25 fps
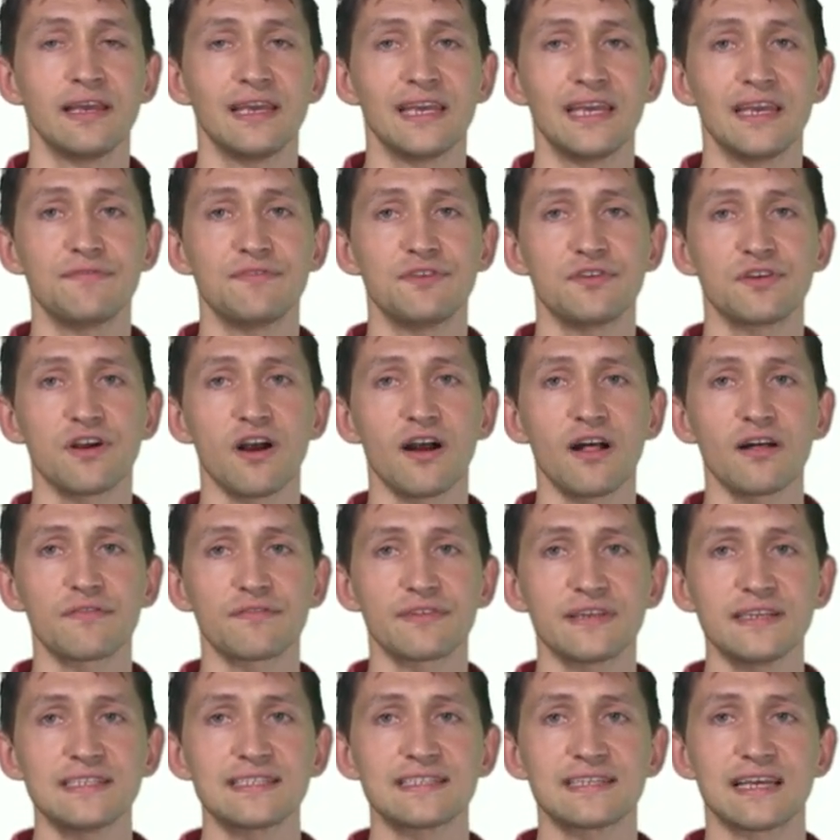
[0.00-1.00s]
If you call
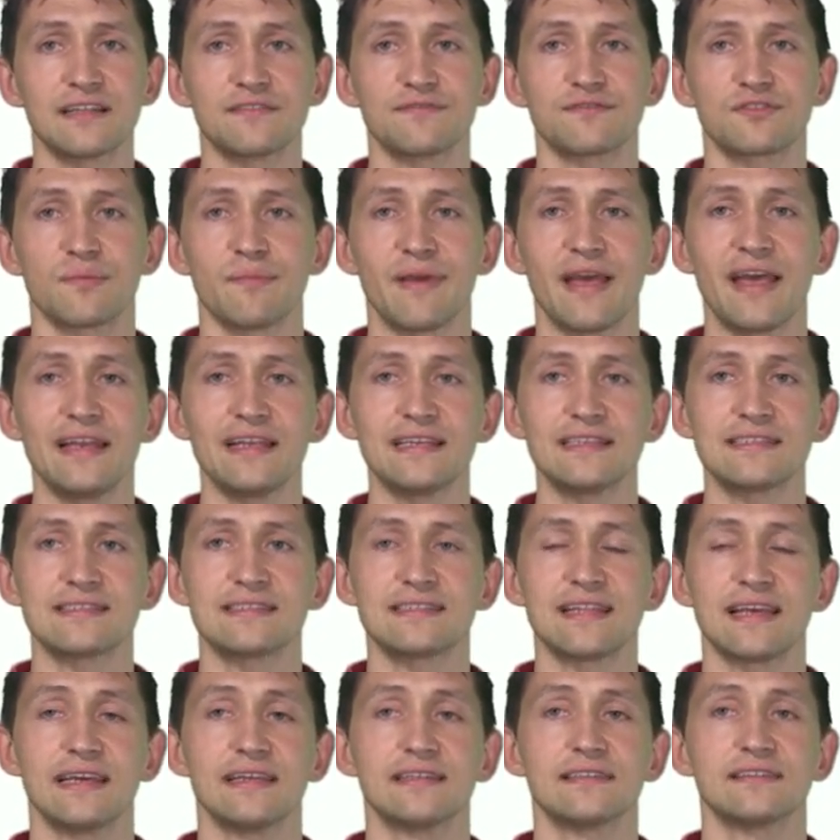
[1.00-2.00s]
reset from any
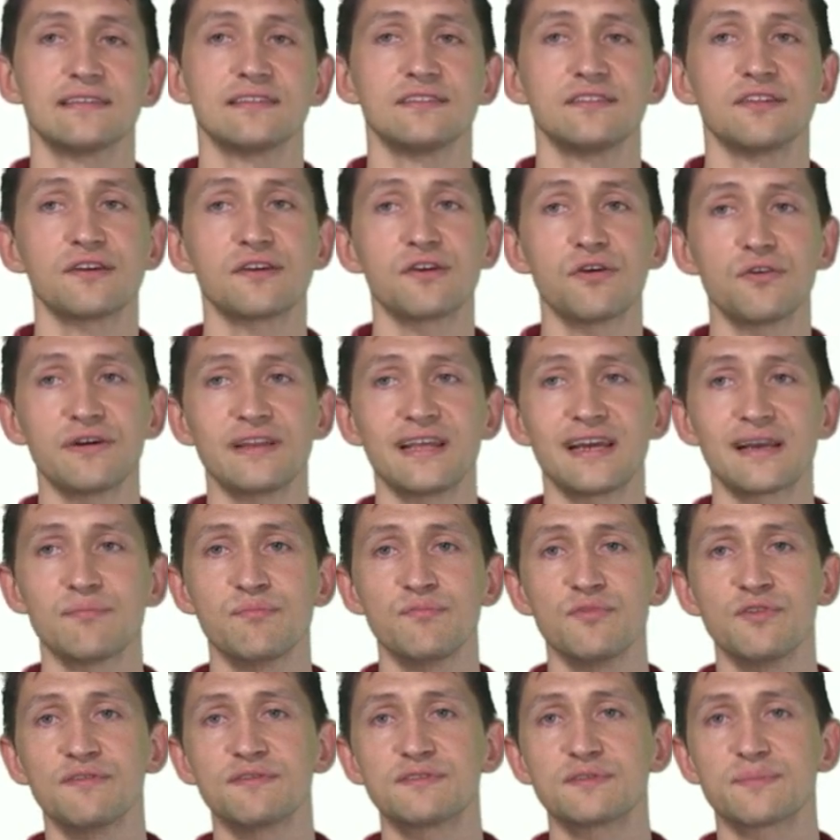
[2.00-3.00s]
state, the codec
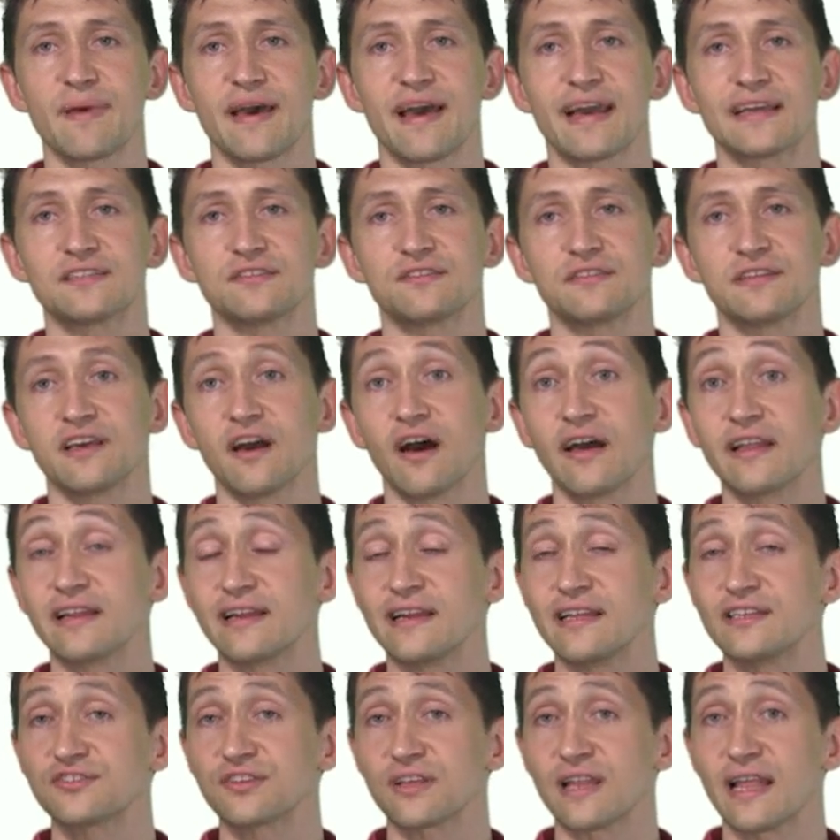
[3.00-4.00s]
moves back to the
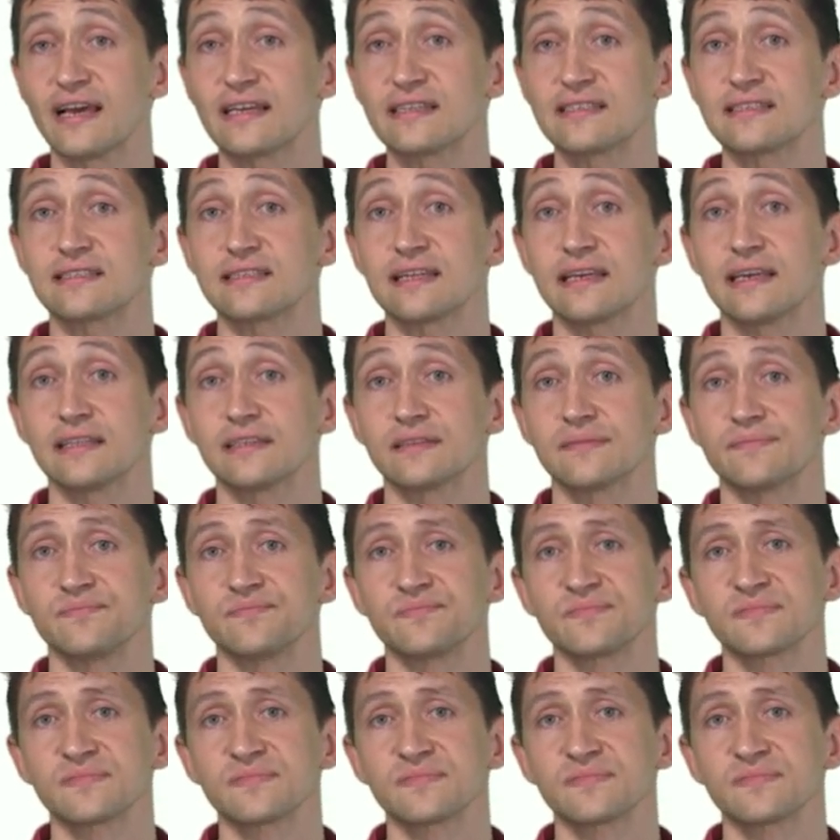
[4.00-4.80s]
uninitialized state.